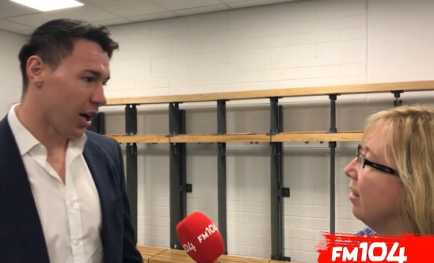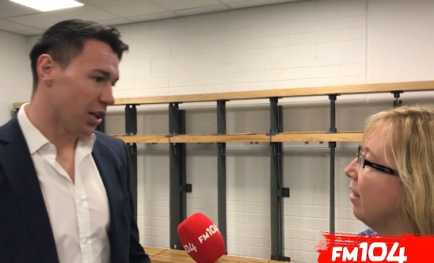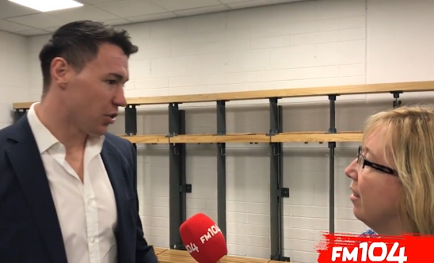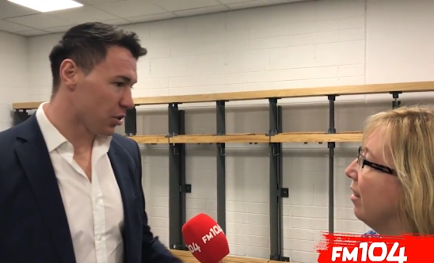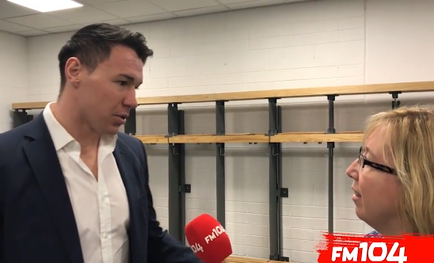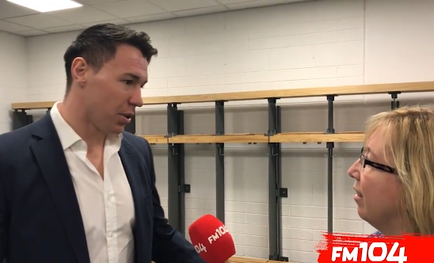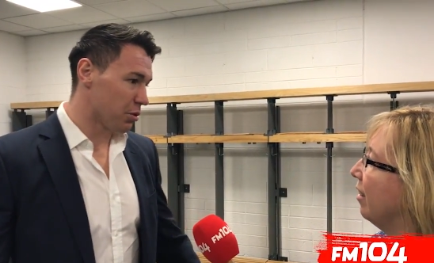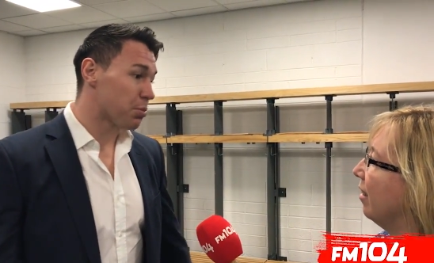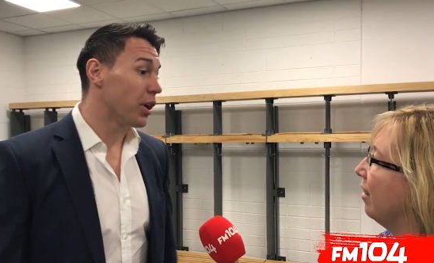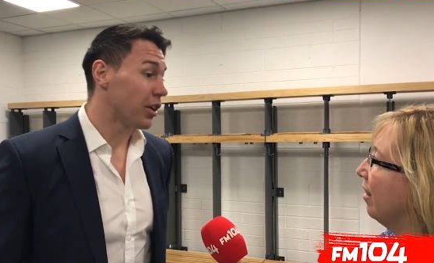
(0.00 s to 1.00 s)
Speaker 1: and he's just, he
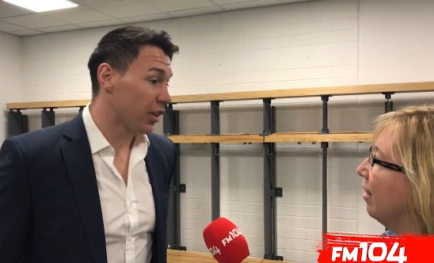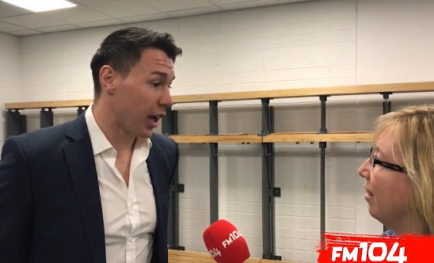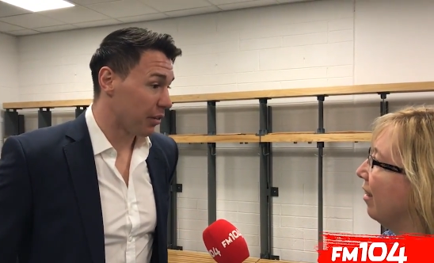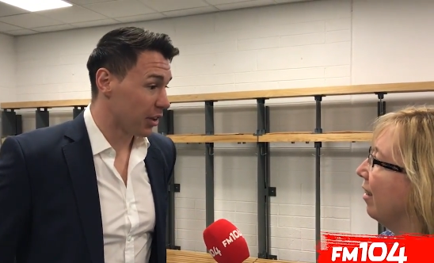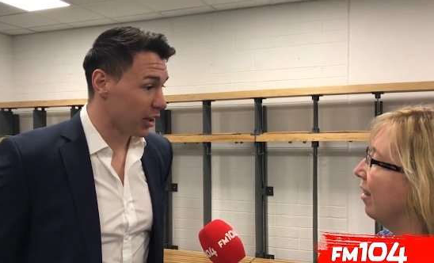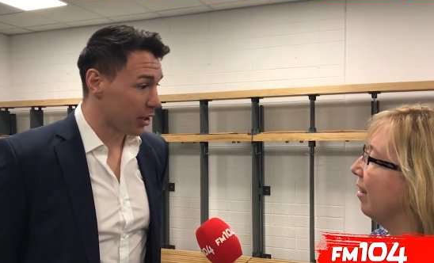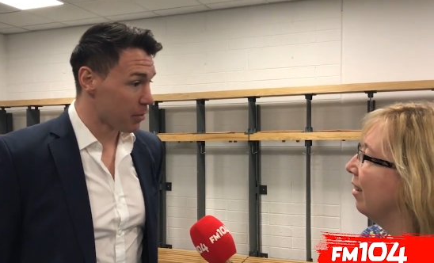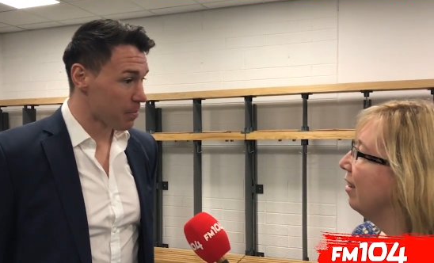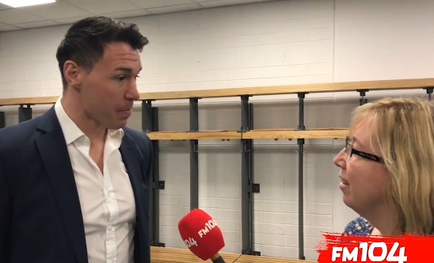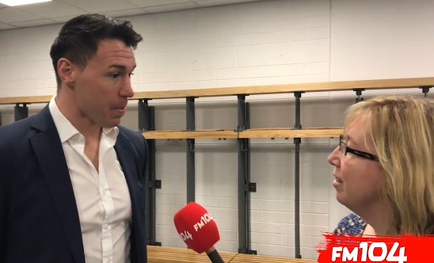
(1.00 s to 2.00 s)
was brilliant to have him today.
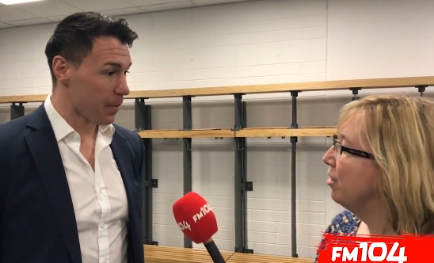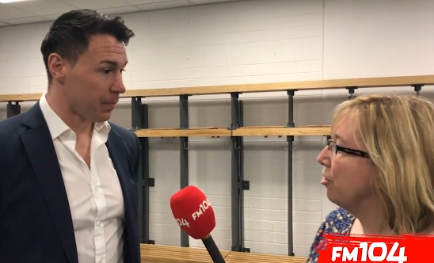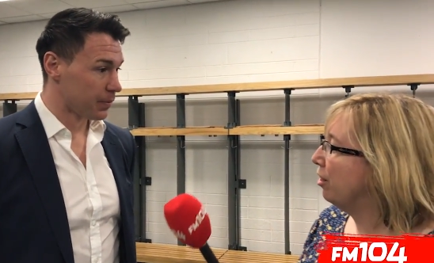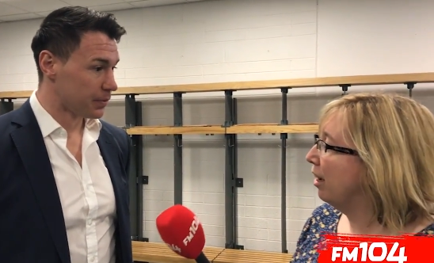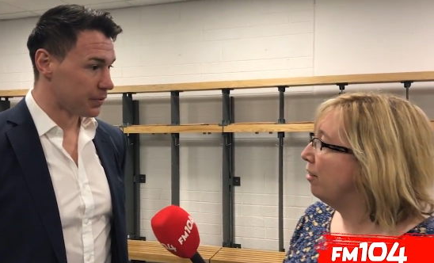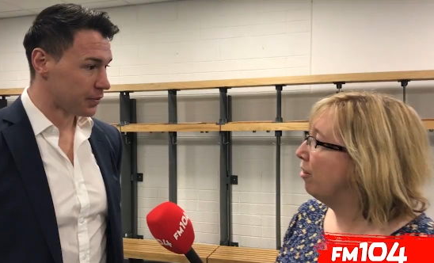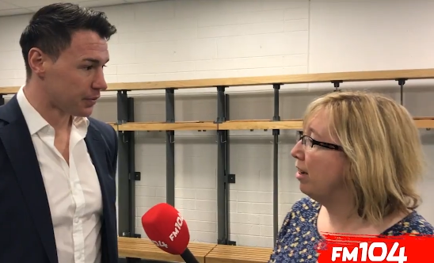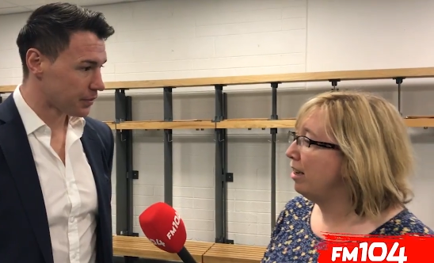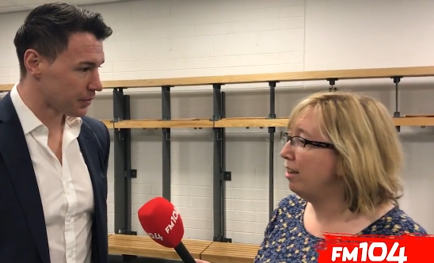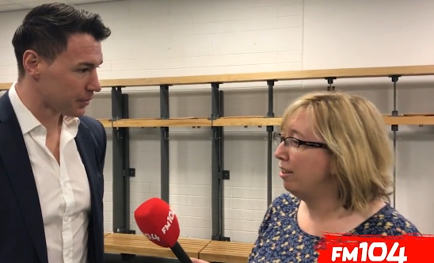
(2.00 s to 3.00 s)
Speaker 2: So you're getting
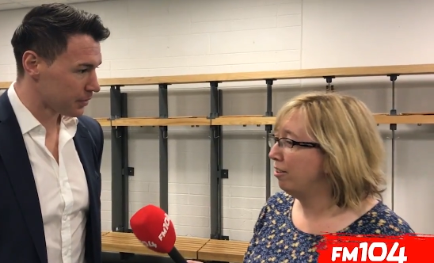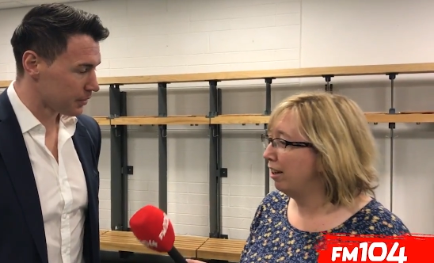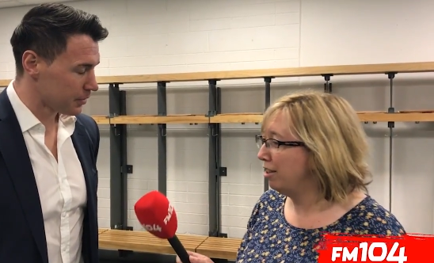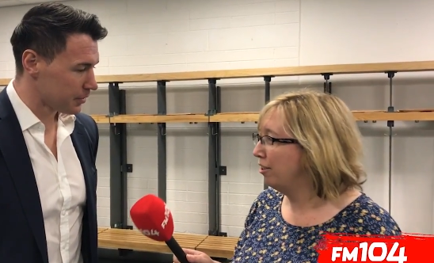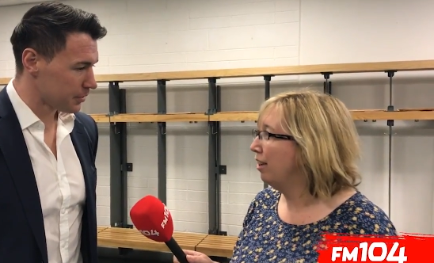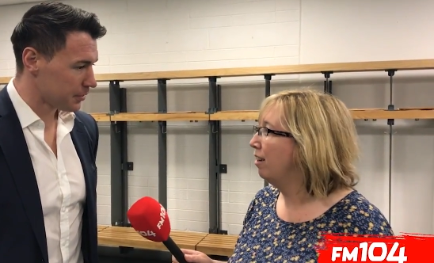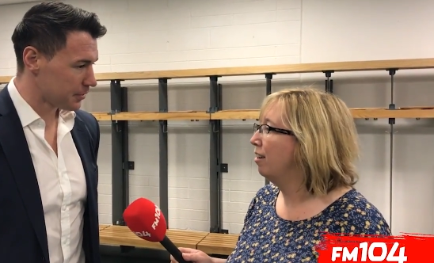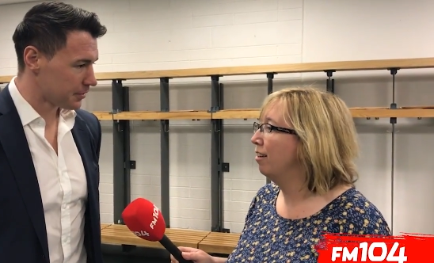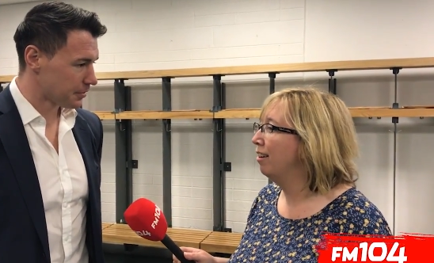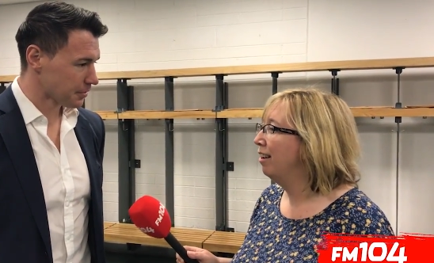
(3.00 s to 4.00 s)
ready, you're getting your kid
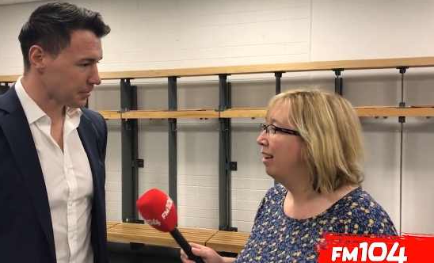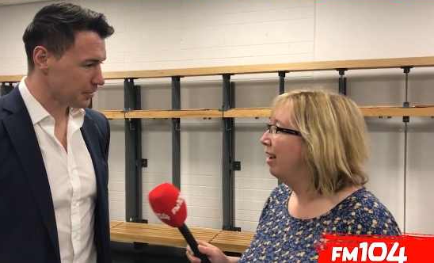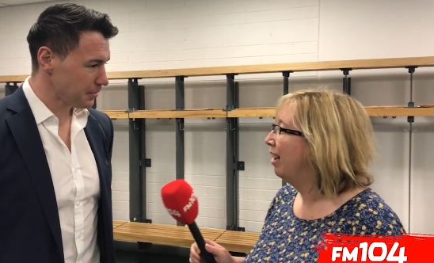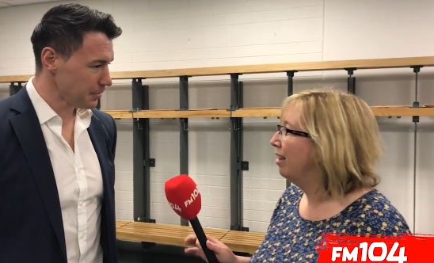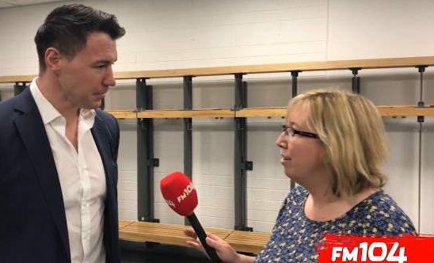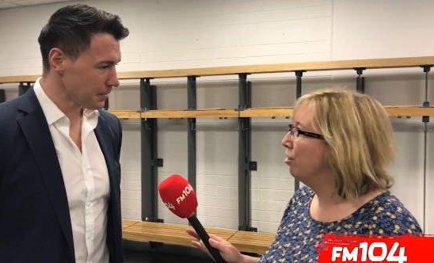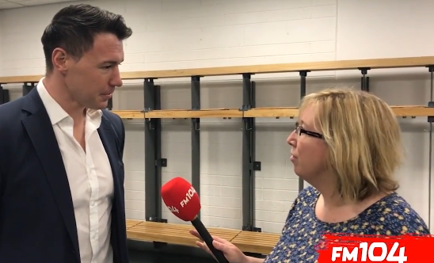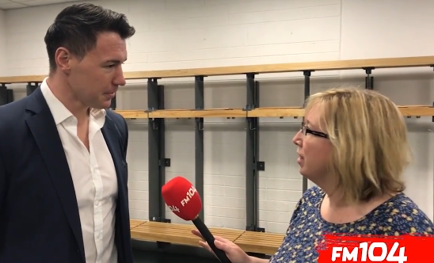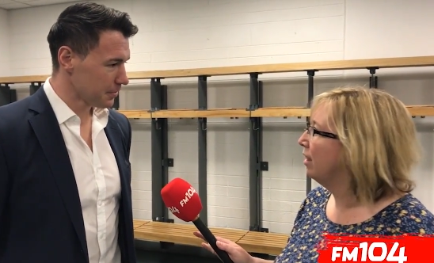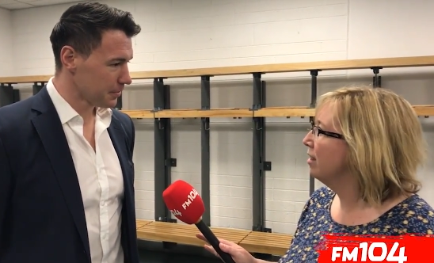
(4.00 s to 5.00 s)
on.
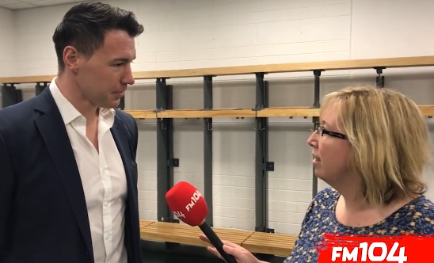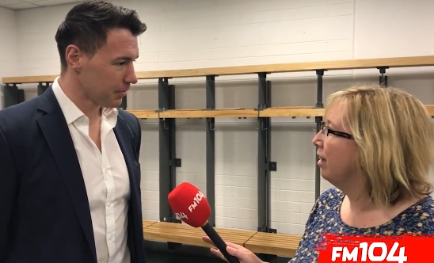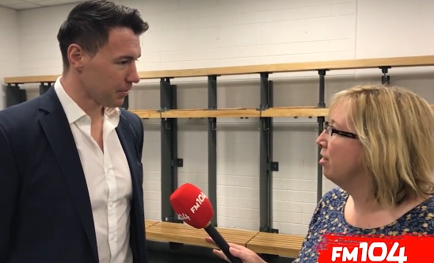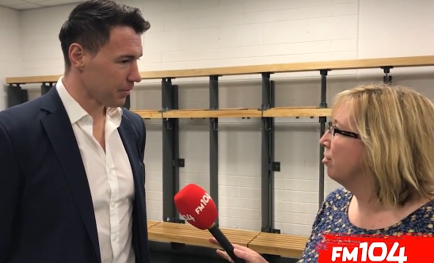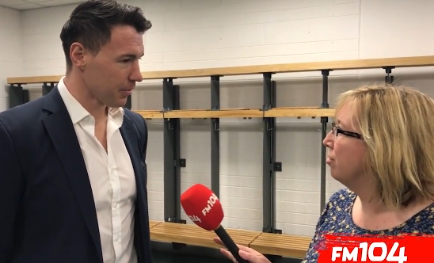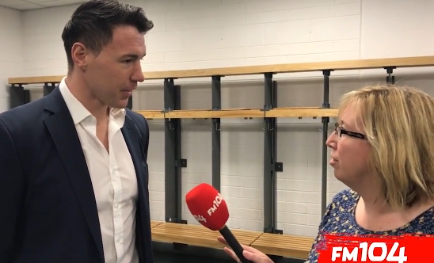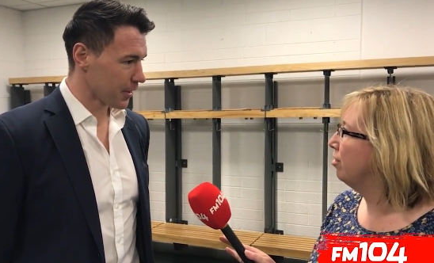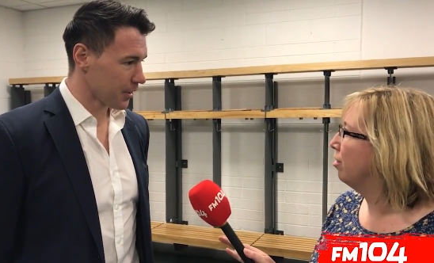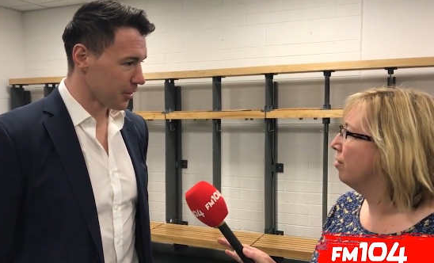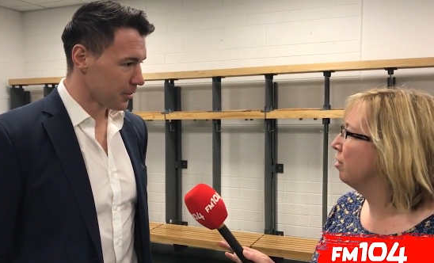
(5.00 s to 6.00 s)
Nerves at that stage, or do the
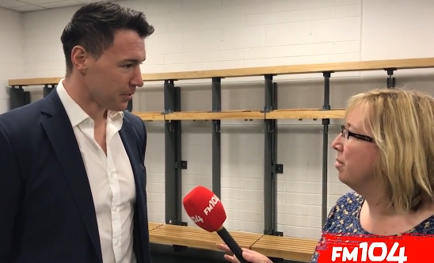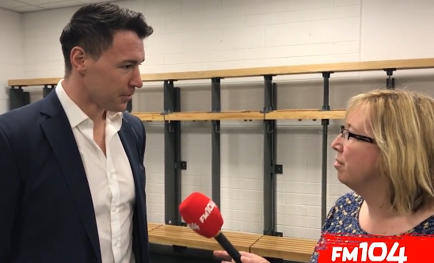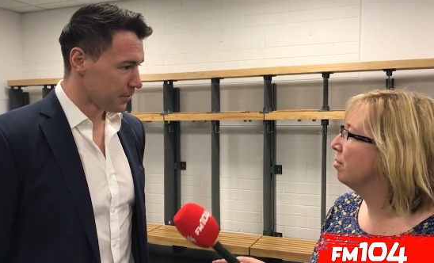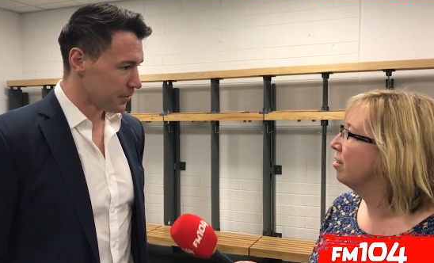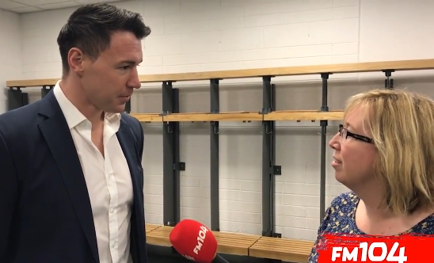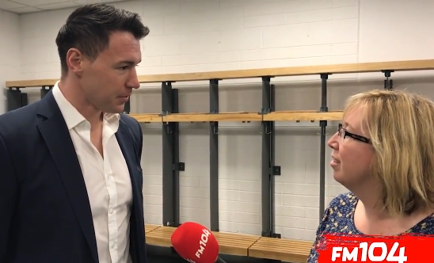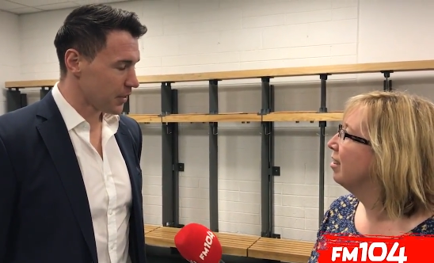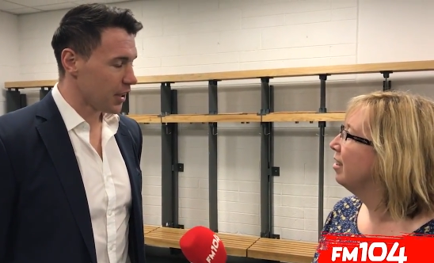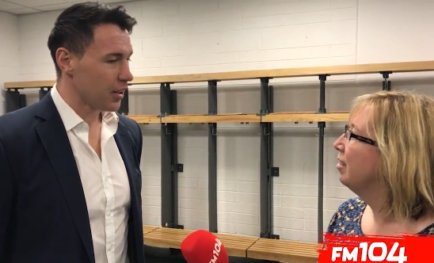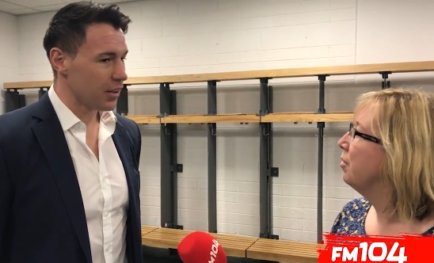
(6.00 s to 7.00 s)
nerves come into it?
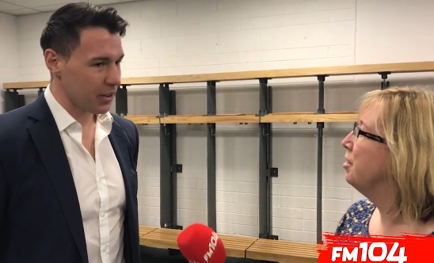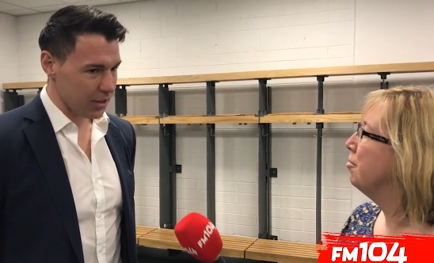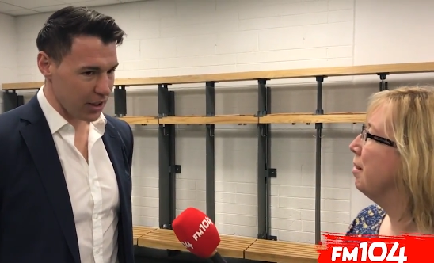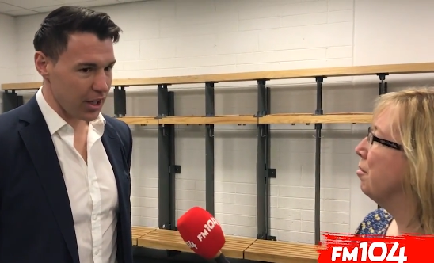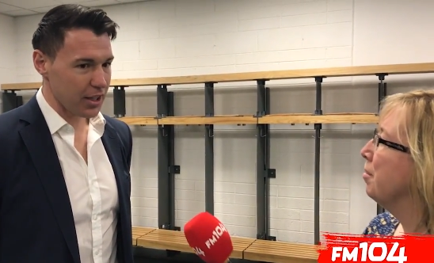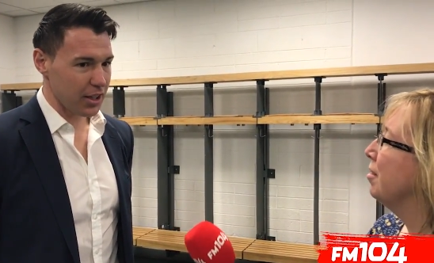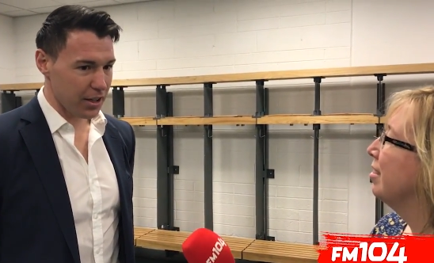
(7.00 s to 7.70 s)
What do
Speaker 1: you remember? Yeah,